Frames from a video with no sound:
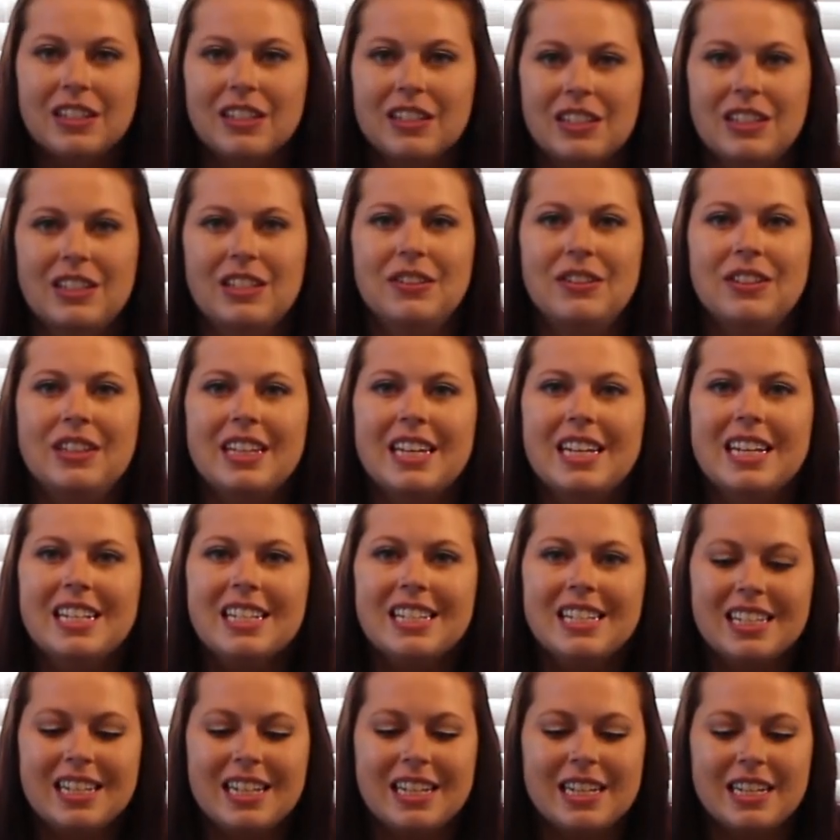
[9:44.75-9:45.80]
So
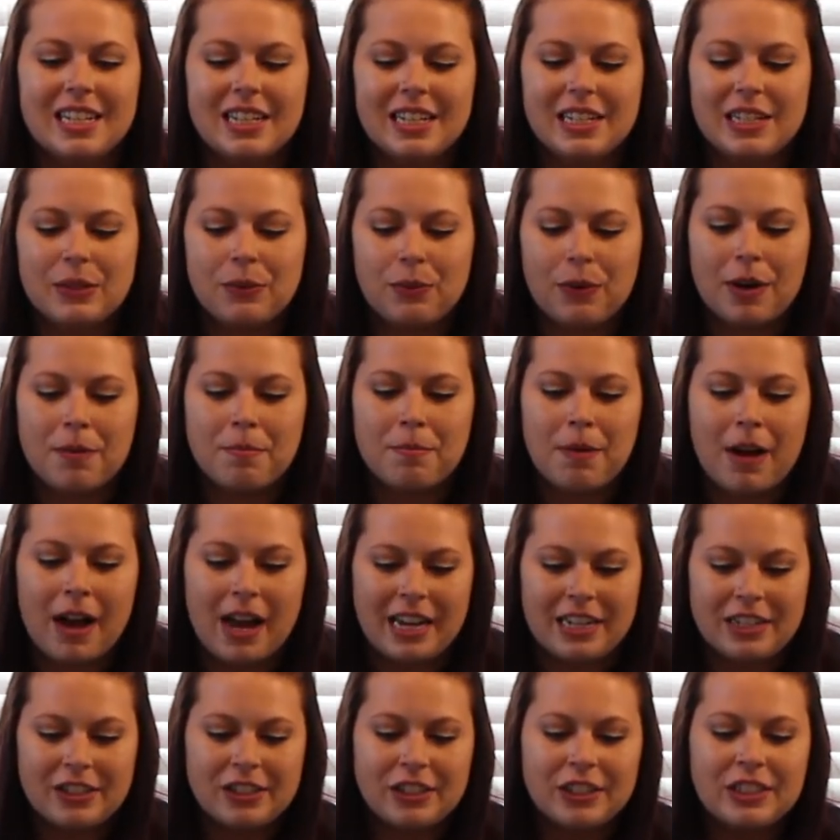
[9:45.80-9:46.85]
this is what
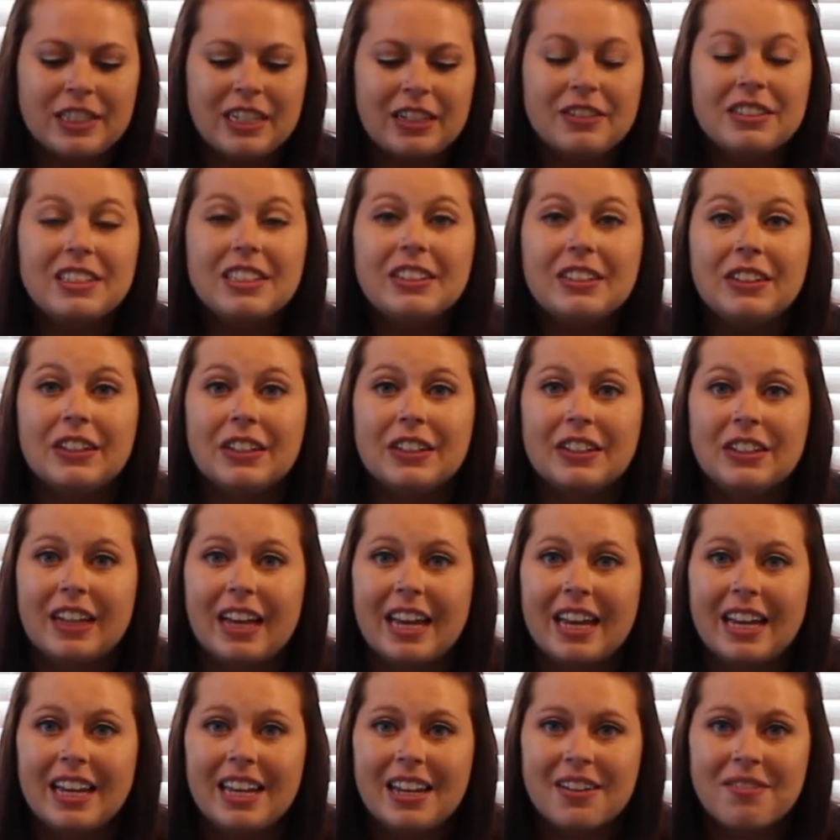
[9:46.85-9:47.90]
mine turned out to look
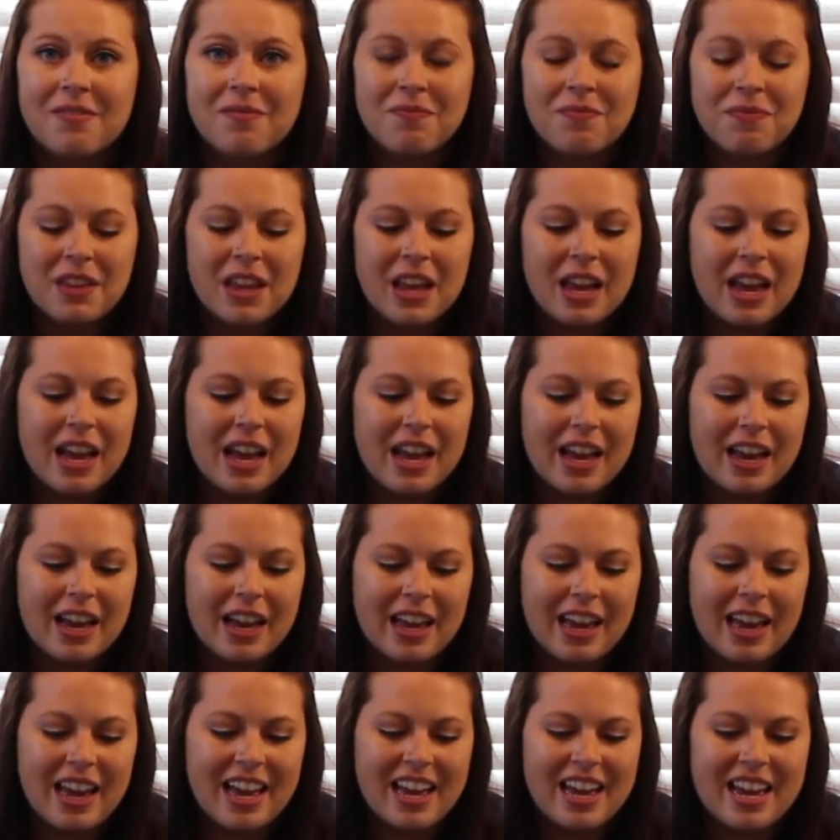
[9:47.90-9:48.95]
like,
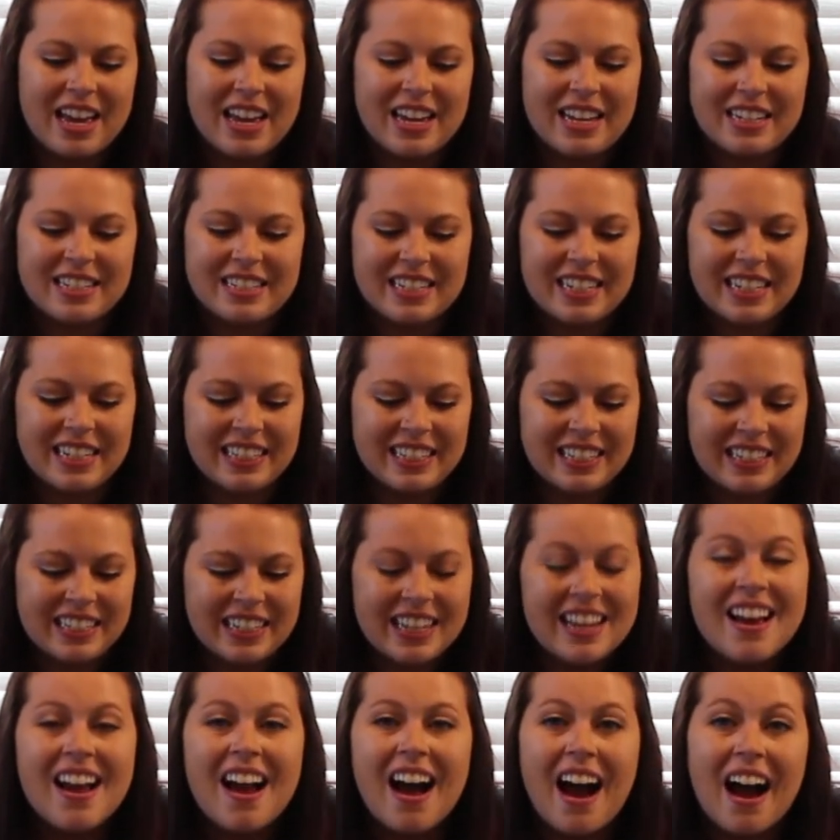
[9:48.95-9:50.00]
and
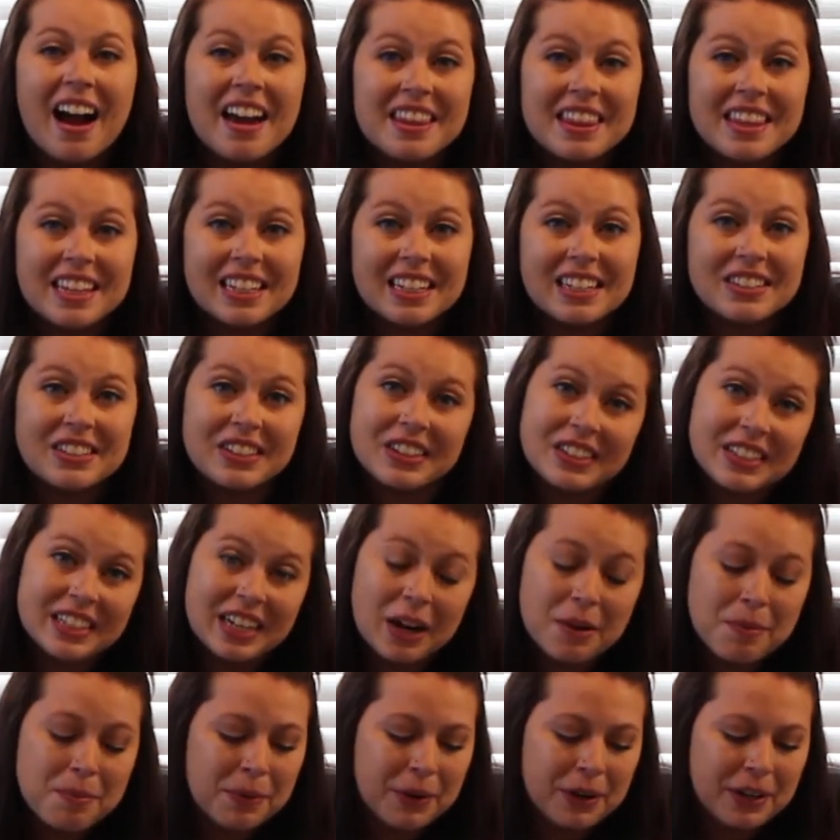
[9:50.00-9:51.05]
I think it turned
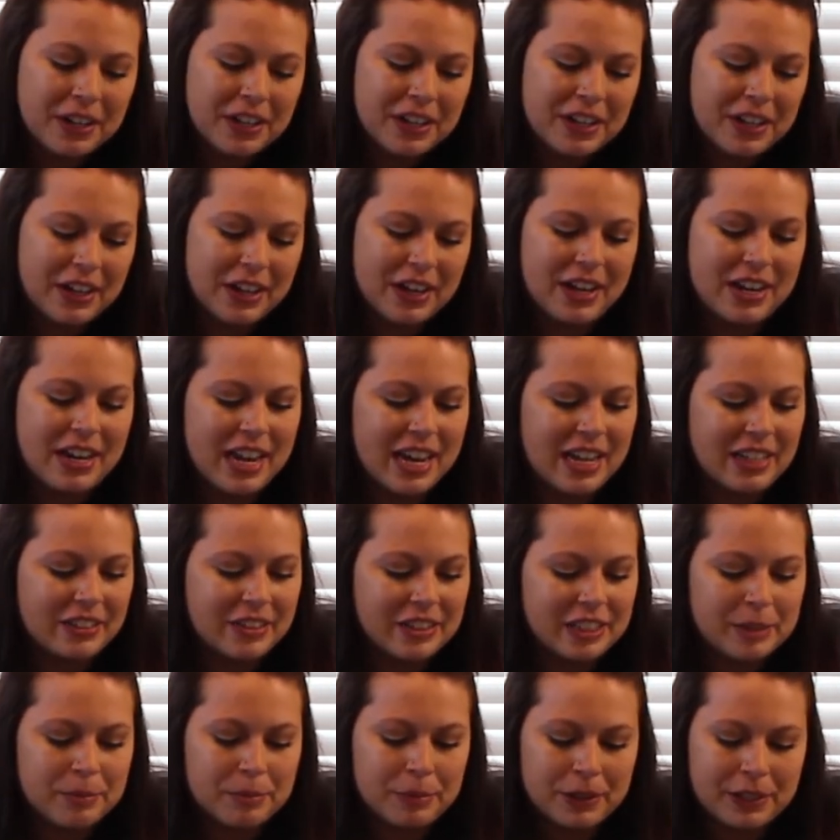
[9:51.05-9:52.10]
out pretty good. It
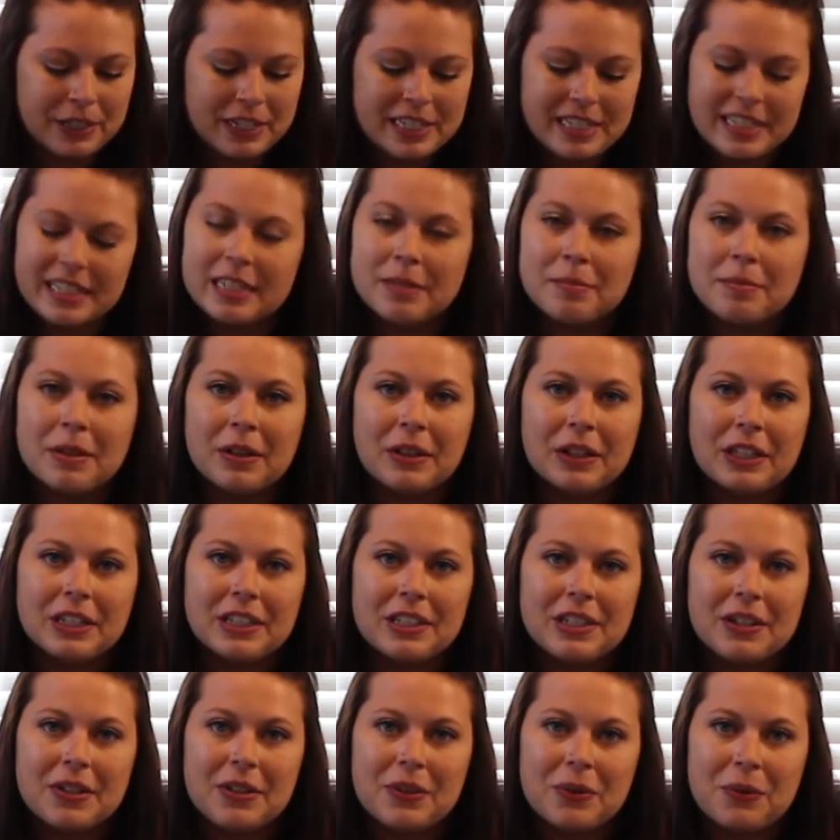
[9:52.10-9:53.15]
looks pretty similar
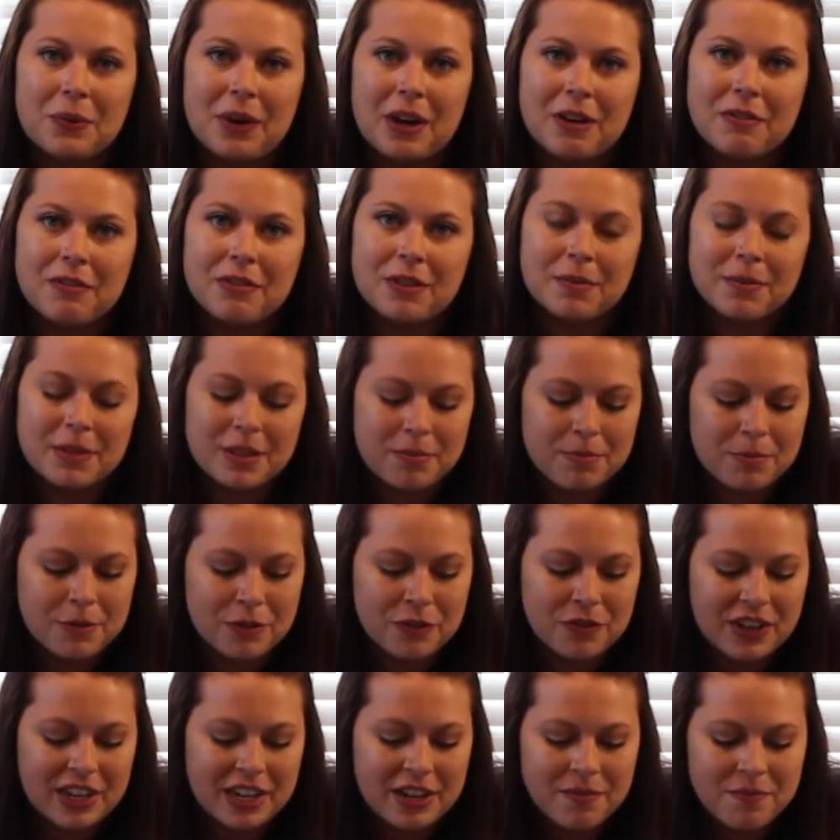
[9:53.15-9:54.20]
to the one from the
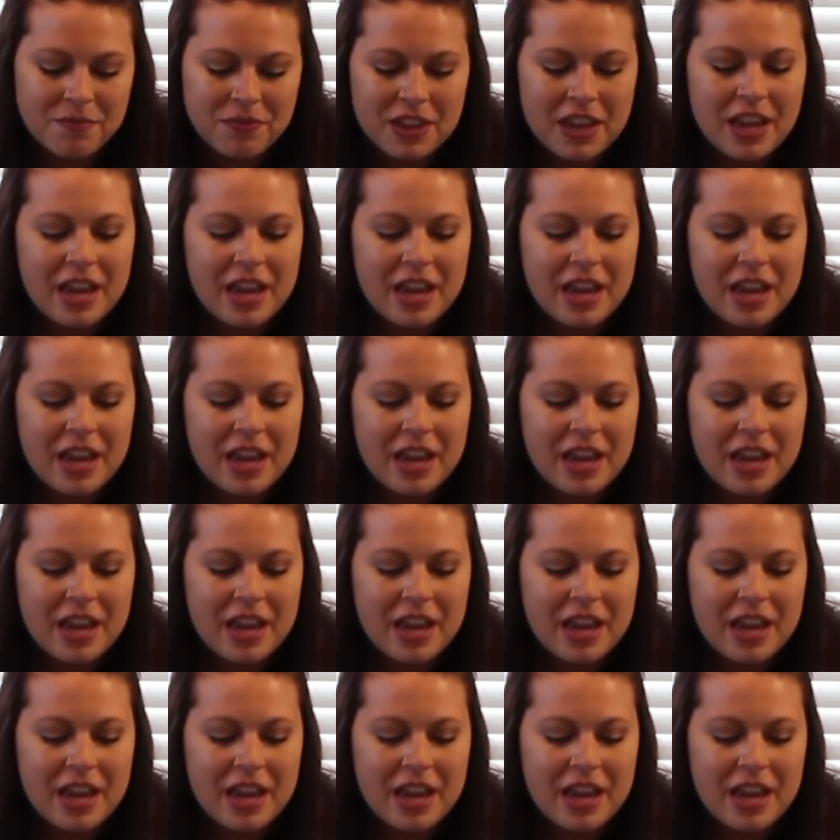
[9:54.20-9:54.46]
movie.